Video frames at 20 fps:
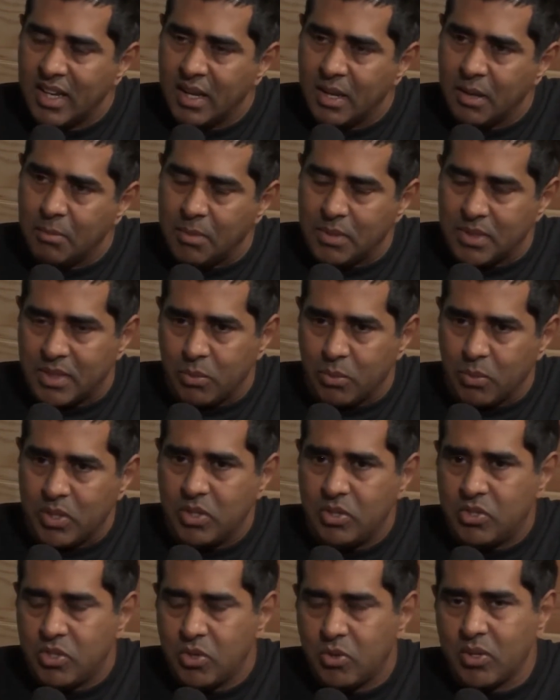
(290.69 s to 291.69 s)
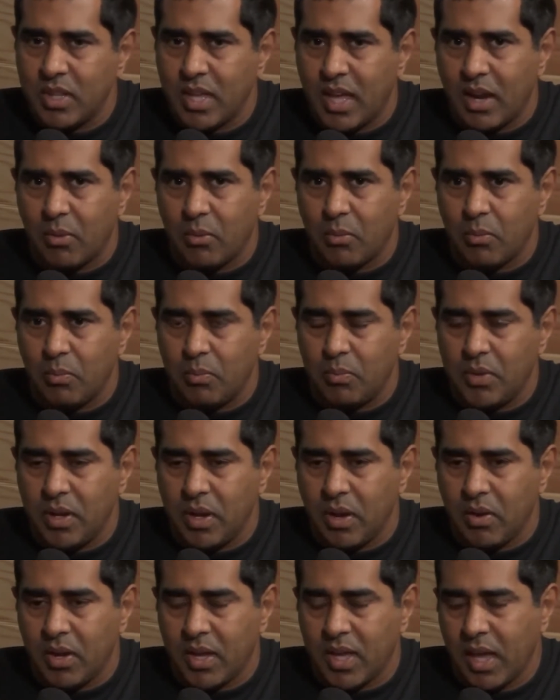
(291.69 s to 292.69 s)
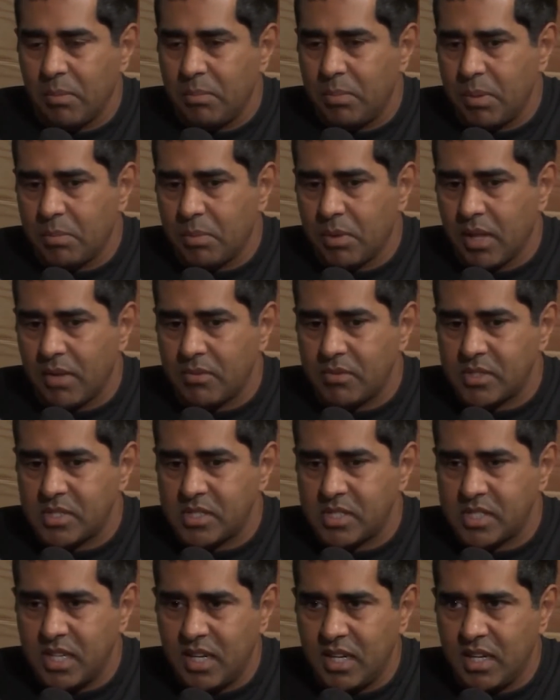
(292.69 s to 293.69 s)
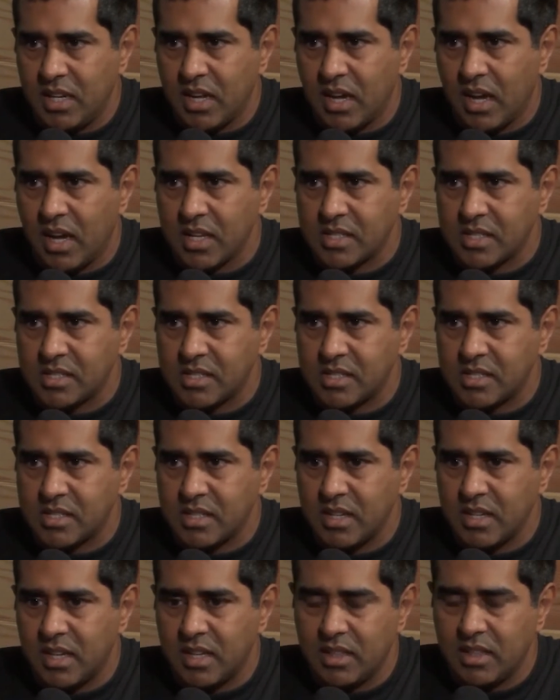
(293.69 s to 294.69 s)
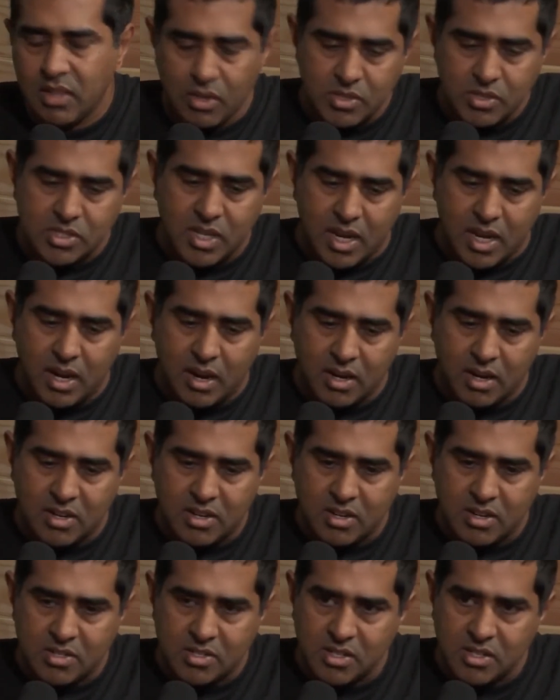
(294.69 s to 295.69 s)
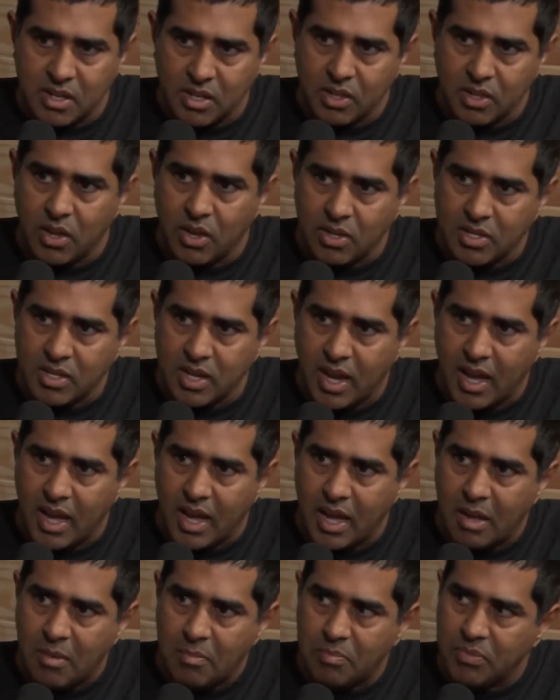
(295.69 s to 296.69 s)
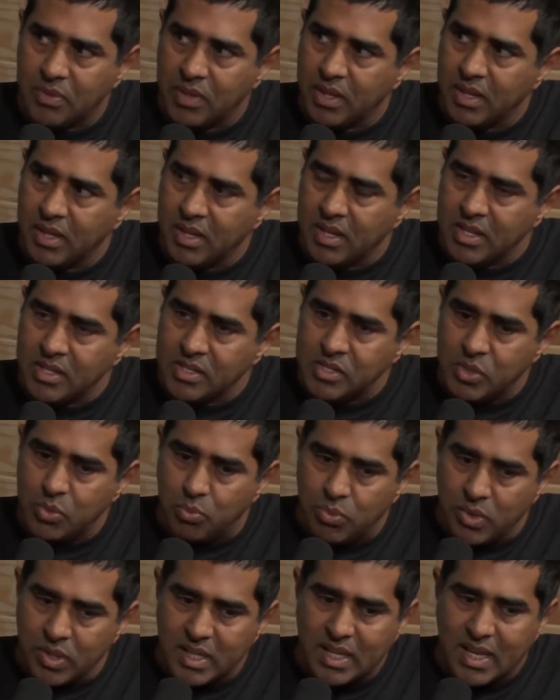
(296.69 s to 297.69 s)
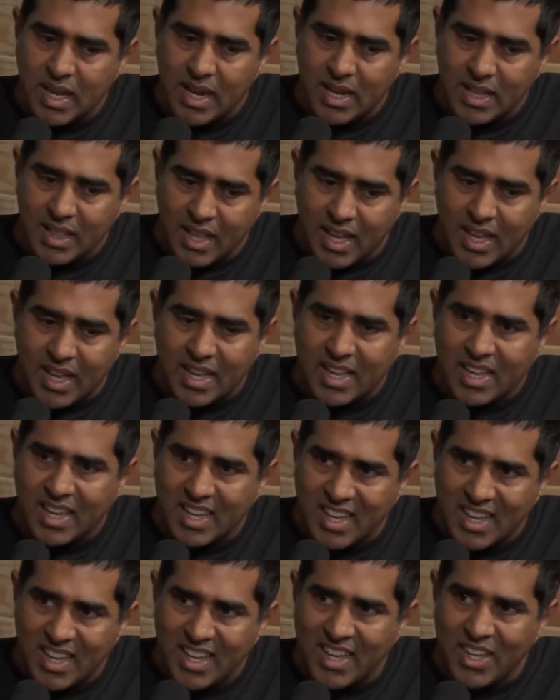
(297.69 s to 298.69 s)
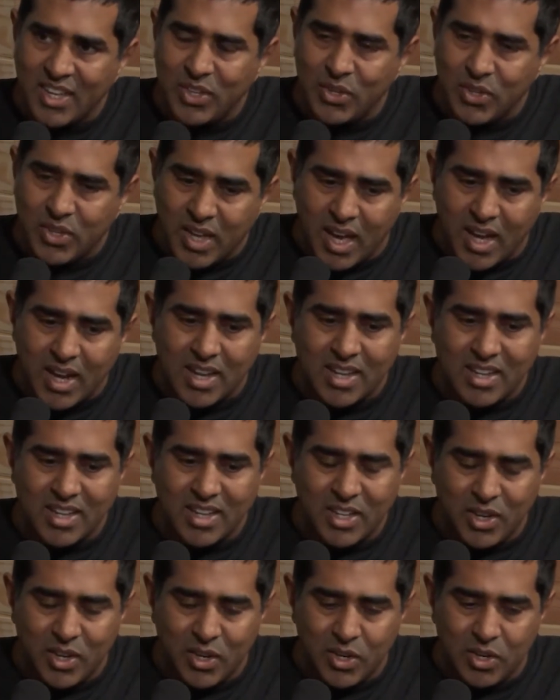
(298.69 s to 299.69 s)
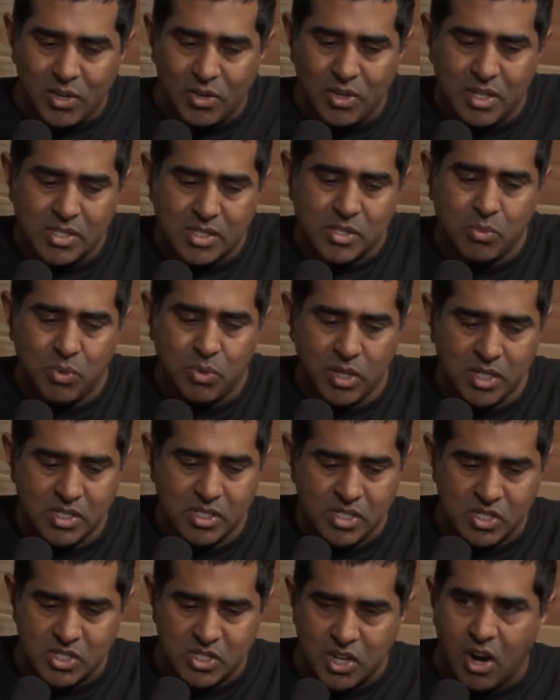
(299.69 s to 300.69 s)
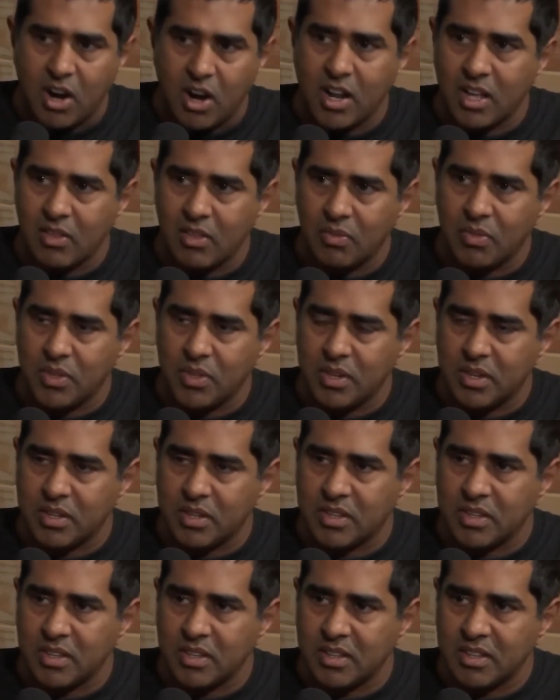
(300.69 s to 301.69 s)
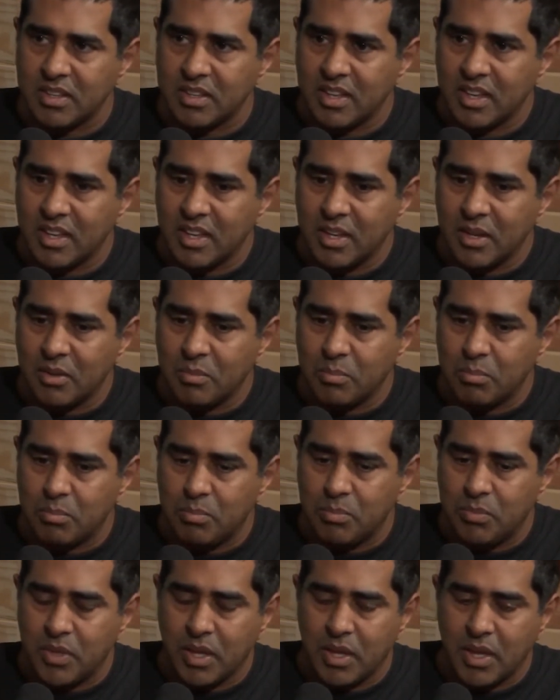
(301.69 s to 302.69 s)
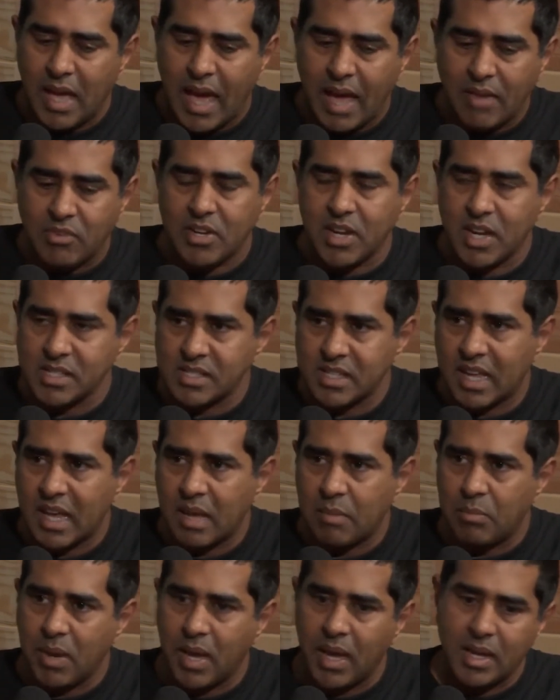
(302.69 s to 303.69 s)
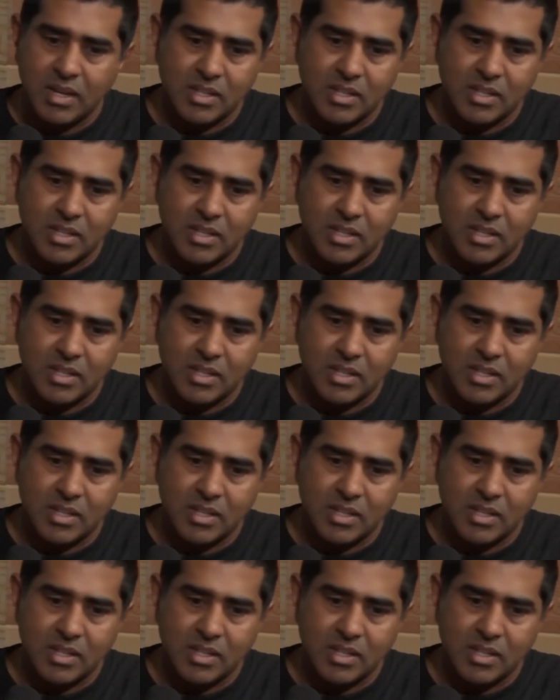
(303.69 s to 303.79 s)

But when you're doing that, again, people haven't seen us in those characters in a long time. So you really got to you gotta, it's really starting the advertising campaign